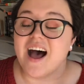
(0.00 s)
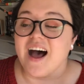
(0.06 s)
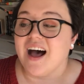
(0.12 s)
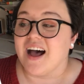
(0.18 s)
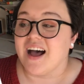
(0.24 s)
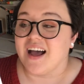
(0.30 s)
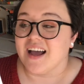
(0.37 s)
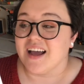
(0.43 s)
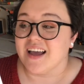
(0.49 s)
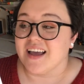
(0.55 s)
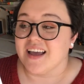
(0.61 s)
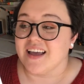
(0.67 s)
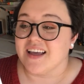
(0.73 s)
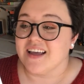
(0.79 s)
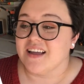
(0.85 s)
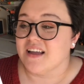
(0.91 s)

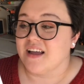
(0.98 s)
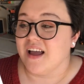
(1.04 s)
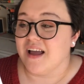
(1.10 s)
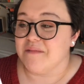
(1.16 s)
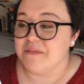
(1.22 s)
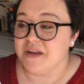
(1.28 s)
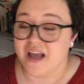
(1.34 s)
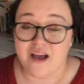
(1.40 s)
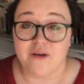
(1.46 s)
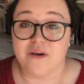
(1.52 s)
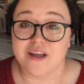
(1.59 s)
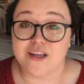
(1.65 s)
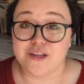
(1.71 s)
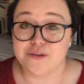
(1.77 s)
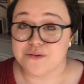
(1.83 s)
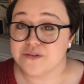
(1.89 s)
I am now a
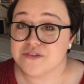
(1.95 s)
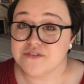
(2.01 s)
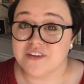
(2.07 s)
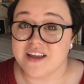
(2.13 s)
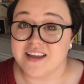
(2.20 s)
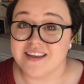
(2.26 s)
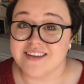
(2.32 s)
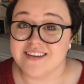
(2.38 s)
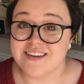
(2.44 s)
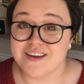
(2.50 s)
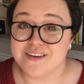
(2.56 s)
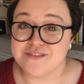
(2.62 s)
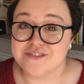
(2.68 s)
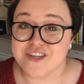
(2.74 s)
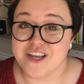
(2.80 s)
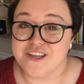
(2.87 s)
huge fan
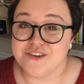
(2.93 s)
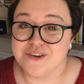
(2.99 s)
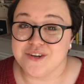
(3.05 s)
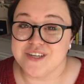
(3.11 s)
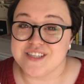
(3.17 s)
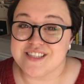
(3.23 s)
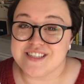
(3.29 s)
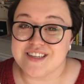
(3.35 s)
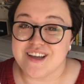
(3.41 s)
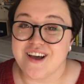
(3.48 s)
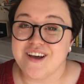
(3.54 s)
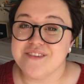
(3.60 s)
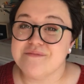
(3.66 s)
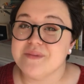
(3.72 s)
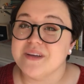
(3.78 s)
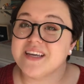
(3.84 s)
of Jay
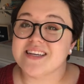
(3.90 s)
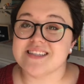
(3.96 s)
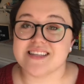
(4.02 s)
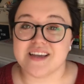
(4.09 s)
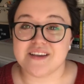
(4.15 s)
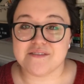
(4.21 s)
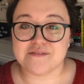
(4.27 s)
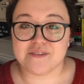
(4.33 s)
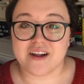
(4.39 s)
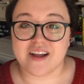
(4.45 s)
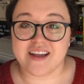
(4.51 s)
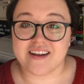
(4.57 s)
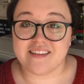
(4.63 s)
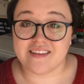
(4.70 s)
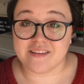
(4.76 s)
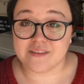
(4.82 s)
Kristoff because I've
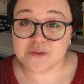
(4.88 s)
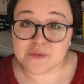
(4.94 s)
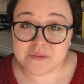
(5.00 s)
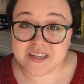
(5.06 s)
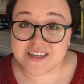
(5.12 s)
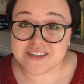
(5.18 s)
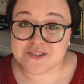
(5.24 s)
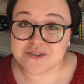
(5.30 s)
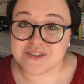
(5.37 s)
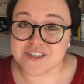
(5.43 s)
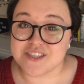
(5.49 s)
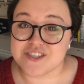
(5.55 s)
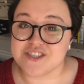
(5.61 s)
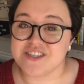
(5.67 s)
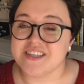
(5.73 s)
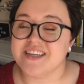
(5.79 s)
read the Illuminae
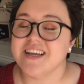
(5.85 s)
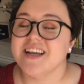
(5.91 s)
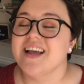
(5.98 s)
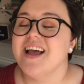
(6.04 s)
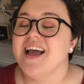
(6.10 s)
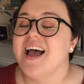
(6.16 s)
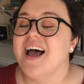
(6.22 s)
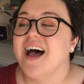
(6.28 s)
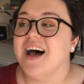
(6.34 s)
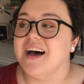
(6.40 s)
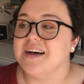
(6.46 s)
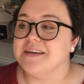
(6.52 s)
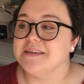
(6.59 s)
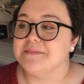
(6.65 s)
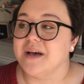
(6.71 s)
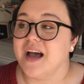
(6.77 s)
trilogy.
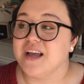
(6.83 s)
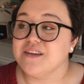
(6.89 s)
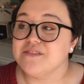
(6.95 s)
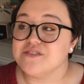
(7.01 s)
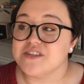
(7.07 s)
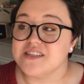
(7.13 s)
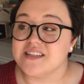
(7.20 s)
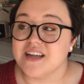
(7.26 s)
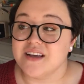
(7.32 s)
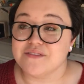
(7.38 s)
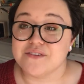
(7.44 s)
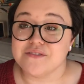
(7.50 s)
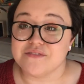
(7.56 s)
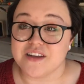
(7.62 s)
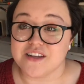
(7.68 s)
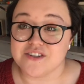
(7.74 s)
Um, I have just
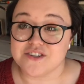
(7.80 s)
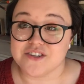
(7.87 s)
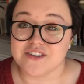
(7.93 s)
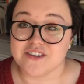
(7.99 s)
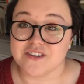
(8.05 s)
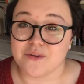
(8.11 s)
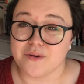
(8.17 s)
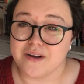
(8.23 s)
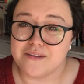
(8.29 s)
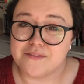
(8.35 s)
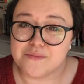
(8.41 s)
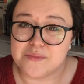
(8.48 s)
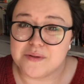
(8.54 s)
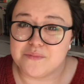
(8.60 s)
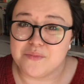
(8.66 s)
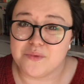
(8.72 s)
never ventured or never
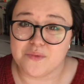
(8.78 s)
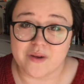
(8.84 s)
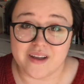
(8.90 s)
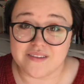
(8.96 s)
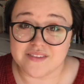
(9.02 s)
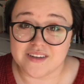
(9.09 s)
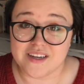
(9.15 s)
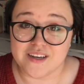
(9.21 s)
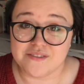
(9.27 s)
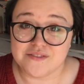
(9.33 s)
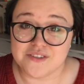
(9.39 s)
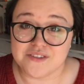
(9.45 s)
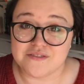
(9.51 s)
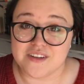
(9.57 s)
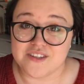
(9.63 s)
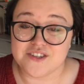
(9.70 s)
been brave enough
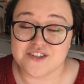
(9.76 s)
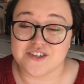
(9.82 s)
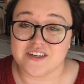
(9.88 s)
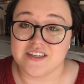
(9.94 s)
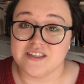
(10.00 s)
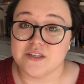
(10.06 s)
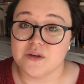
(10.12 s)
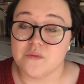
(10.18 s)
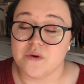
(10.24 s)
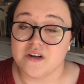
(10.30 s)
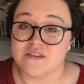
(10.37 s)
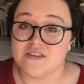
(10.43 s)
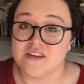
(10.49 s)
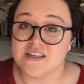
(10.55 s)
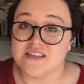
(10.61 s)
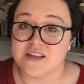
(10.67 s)
to venture into one
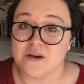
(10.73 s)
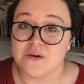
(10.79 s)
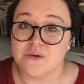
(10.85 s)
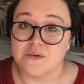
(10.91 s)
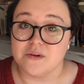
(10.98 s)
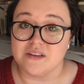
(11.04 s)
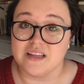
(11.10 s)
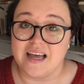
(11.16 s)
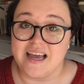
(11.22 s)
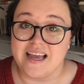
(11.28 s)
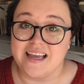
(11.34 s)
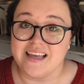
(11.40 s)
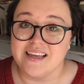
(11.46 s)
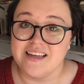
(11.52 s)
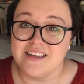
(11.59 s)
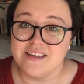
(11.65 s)
of his own
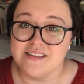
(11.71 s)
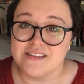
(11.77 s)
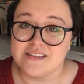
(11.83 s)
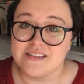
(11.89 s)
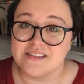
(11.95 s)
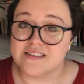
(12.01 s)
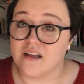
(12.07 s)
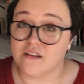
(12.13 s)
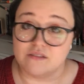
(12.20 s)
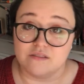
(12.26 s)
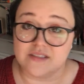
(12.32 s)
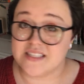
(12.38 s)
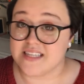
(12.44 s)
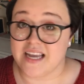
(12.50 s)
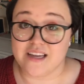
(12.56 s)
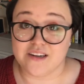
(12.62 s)
like st
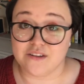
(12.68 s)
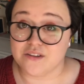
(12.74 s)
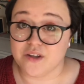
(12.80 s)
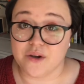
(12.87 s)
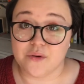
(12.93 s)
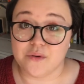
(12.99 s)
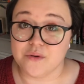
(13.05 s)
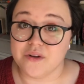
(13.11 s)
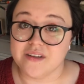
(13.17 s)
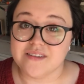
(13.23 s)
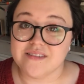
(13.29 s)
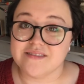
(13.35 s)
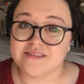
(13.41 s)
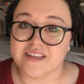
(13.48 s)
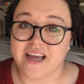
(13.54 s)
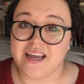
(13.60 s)
standalone,
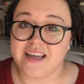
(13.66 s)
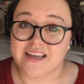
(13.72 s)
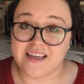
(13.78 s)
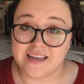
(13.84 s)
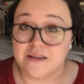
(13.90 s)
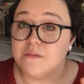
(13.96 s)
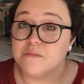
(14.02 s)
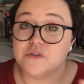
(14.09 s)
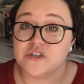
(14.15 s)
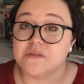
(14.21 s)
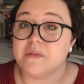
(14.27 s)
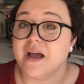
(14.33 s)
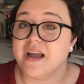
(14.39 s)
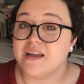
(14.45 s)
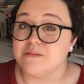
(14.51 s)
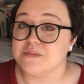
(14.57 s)
like him just
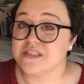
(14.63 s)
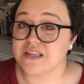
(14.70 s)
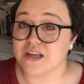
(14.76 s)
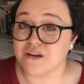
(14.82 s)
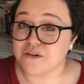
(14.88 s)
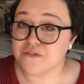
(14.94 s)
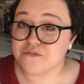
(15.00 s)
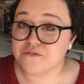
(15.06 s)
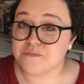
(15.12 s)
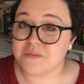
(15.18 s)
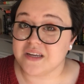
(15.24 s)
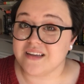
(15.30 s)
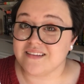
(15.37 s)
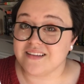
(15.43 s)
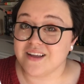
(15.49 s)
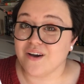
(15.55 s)
by himself
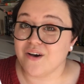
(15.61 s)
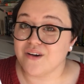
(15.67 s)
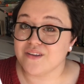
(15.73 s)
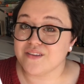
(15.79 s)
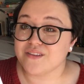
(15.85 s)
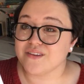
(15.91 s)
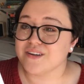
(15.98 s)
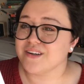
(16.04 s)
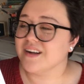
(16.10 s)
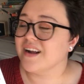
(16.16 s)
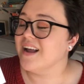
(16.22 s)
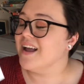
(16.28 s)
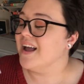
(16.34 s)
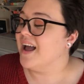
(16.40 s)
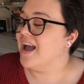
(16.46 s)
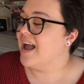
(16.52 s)
being the author.
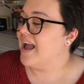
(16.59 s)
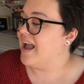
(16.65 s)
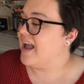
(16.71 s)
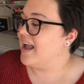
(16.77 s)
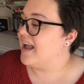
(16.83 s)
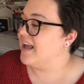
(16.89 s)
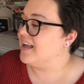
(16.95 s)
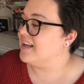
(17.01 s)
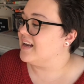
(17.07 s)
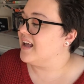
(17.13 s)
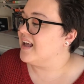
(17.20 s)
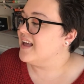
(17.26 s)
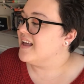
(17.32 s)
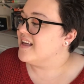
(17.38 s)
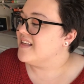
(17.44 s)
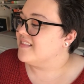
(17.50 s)
And
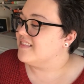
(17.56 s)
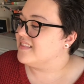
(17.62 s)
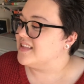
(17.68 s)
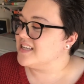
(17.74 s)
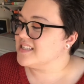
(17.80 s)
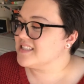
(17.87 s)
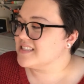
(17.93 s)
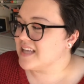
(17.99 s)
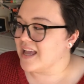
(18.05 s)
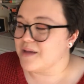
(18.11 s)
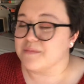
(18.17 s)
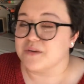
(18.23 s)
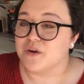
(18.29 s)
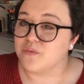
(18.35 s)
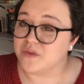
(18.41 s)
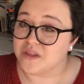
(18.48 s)
this
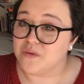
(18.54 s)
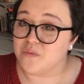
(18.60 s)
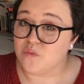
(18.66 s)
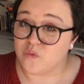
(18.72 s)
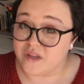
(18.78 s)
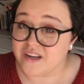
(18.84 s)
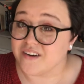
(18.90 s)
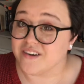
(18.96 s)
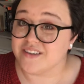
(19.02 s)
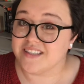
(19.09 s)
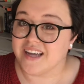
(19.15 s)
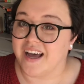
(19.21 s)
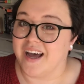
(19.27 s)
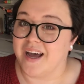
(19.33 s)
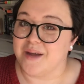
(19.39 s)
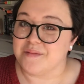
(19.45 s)
came at a really weird
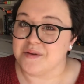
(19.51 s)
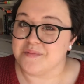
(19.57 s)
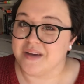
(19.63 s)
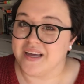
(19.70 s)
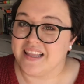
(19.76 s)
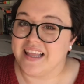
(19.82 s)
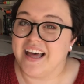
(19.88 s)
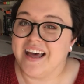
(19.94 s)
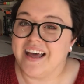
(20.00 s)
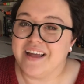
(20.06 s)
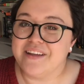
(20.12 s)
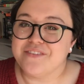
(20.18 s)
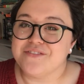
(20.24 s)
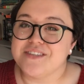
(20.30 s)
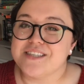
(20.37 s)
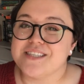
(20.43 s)
time in my life.